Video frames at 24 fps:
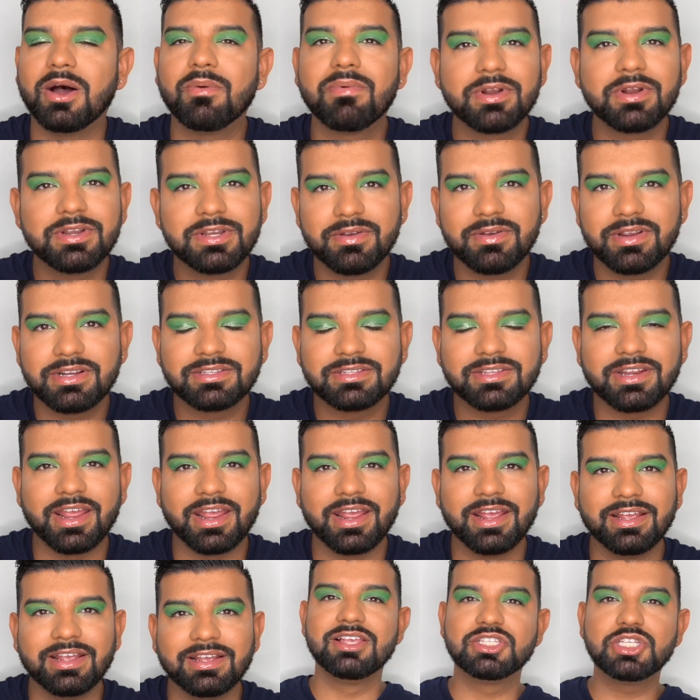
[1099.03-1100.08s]
we're doing
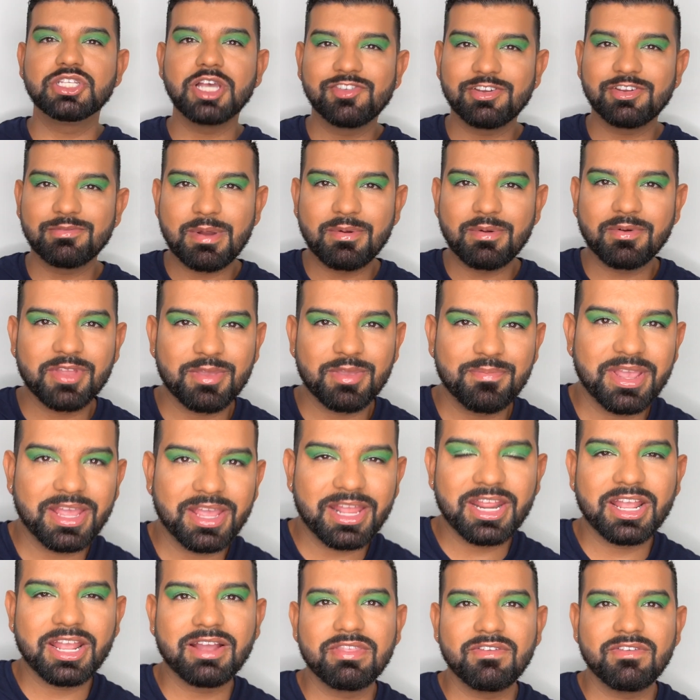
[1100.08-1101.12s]
today. So if you remember the
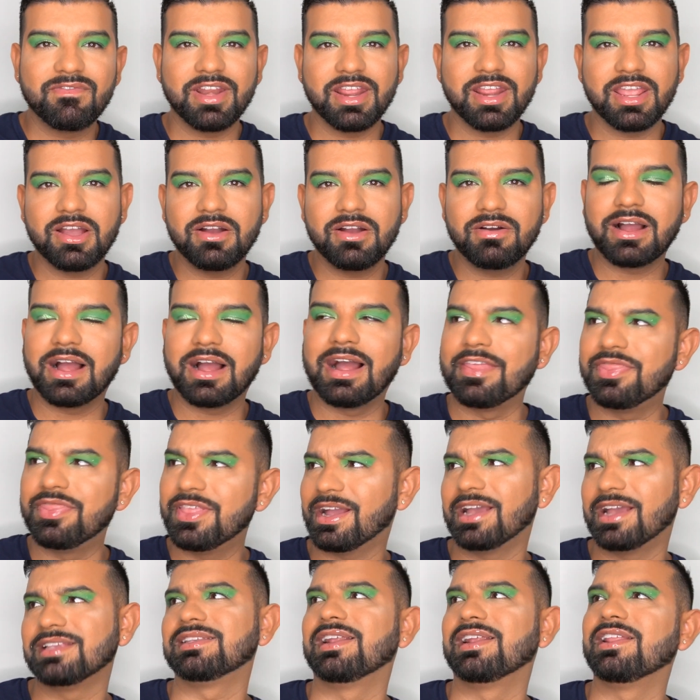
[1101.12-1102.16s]
beginning of the video, I
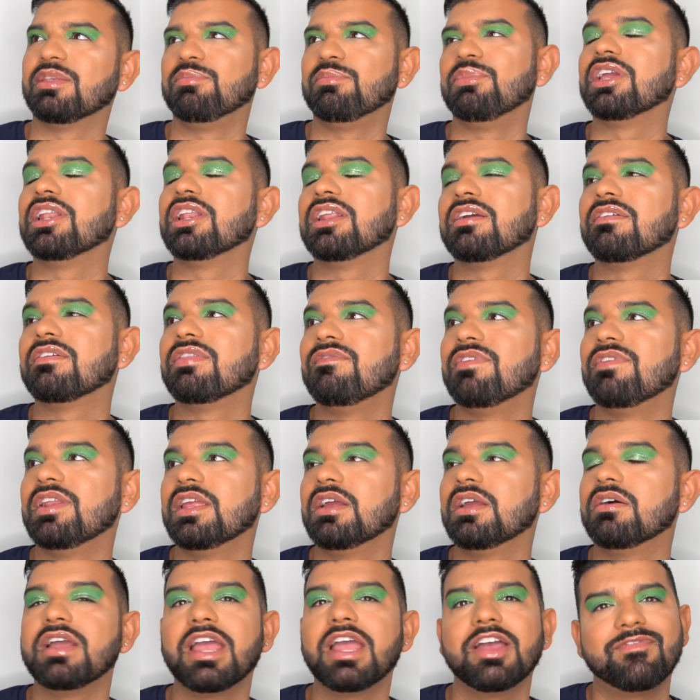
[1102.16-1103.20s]
think I said it at the beginning of the
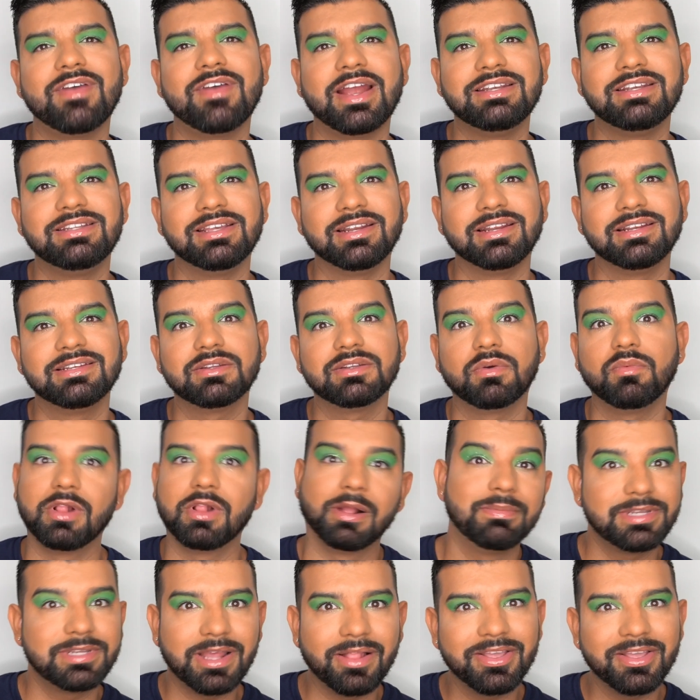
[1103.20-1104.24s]
video. If I didn't, well,
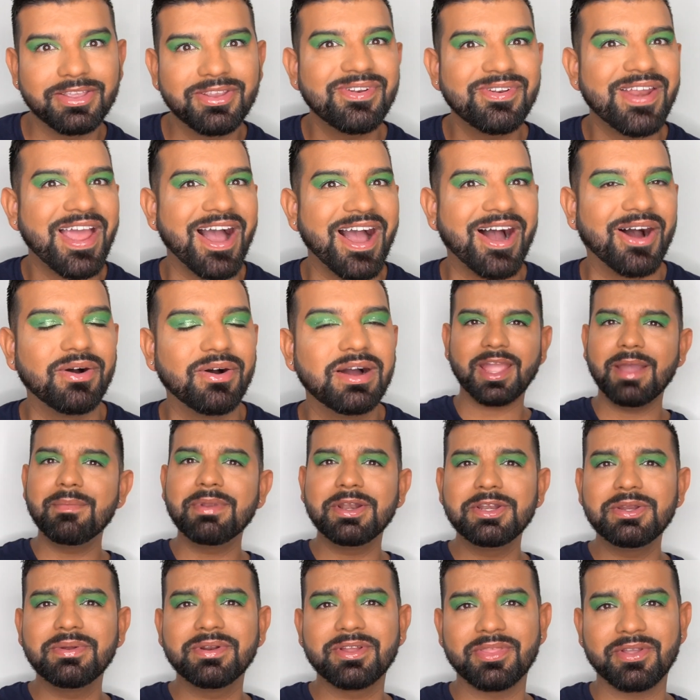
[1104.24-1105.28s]
I'm telling you now, I'm
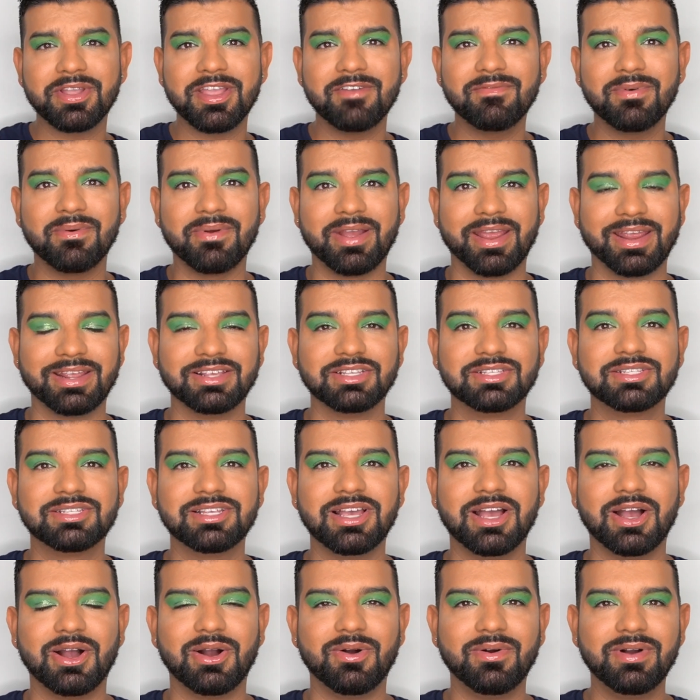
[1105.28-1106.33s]
gonna do another giveaway.
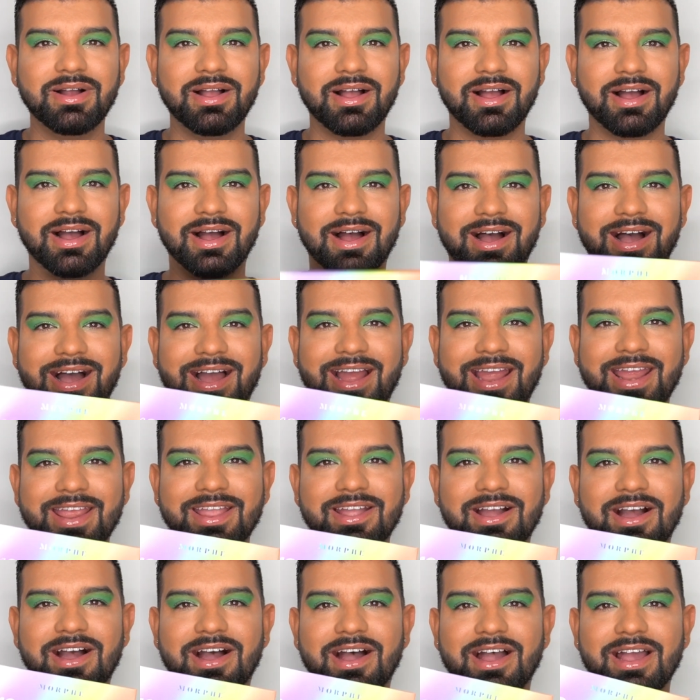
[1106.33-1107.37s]
So I
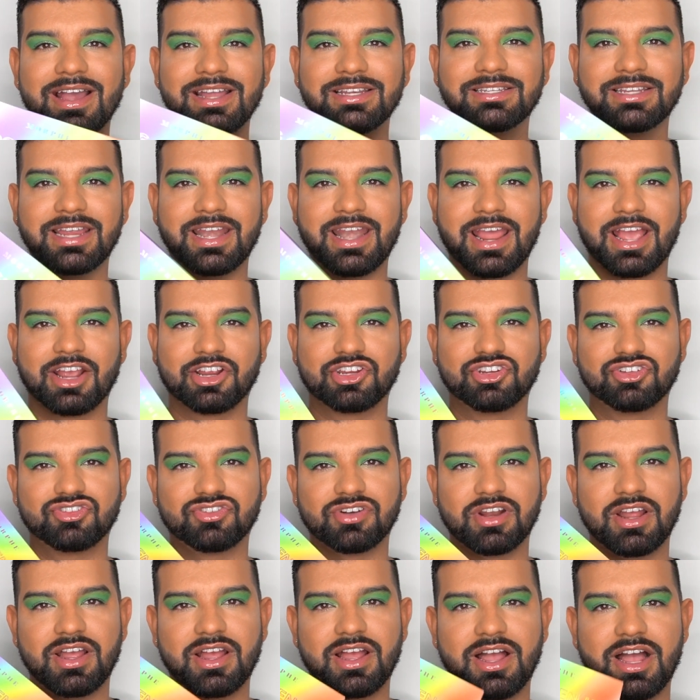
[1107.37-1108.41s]
got an
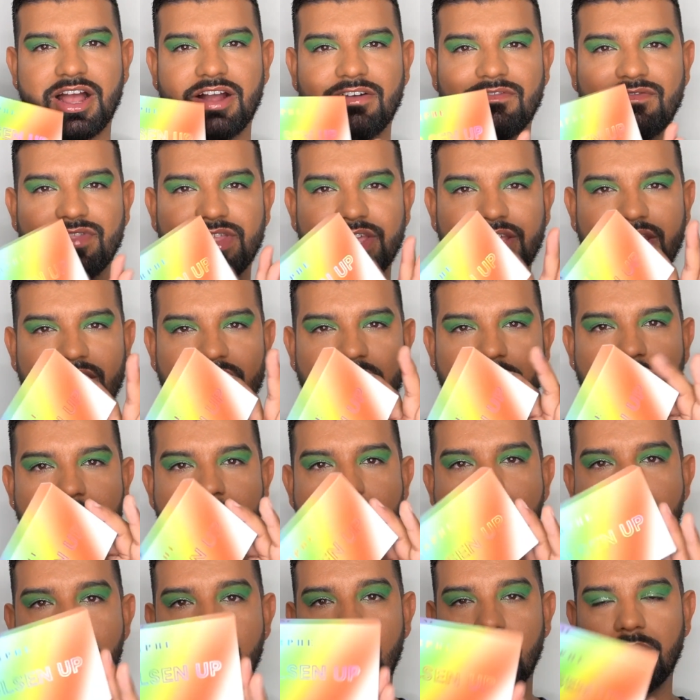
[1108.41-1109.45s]
extra of the,
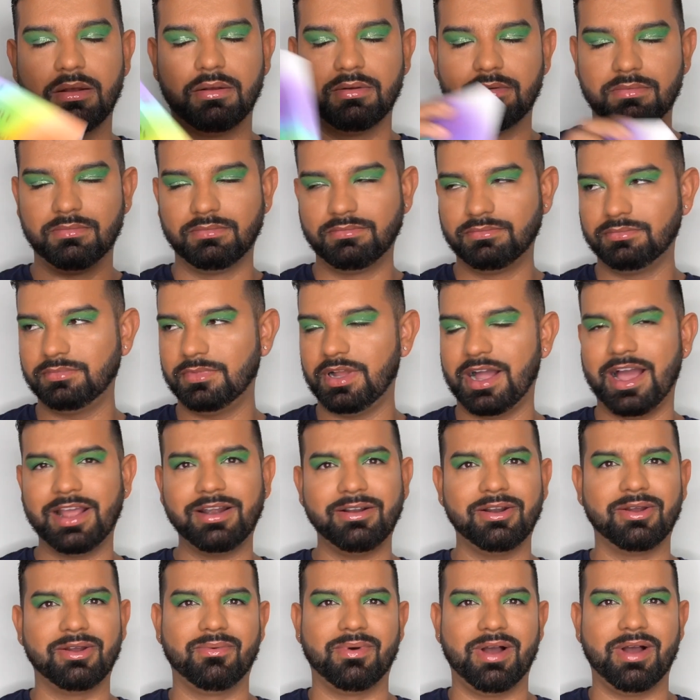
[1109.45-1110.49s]
I
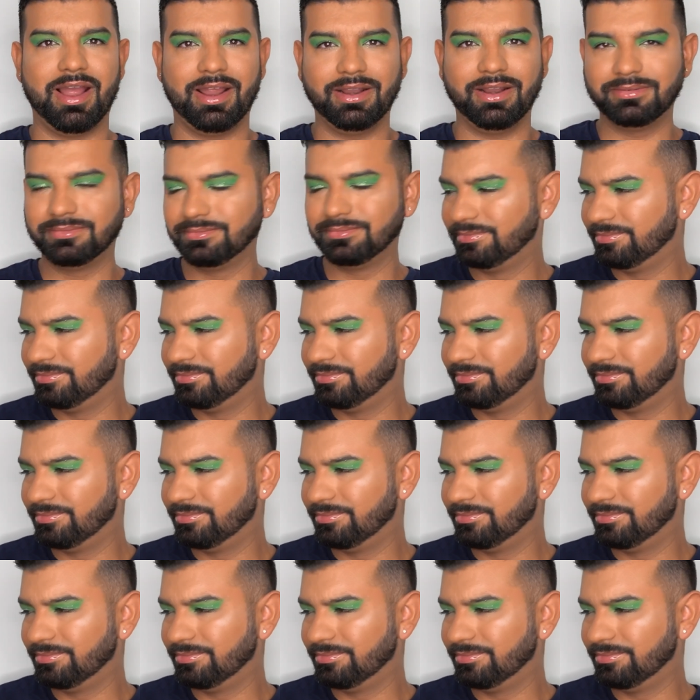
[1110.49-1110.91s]
don't know why,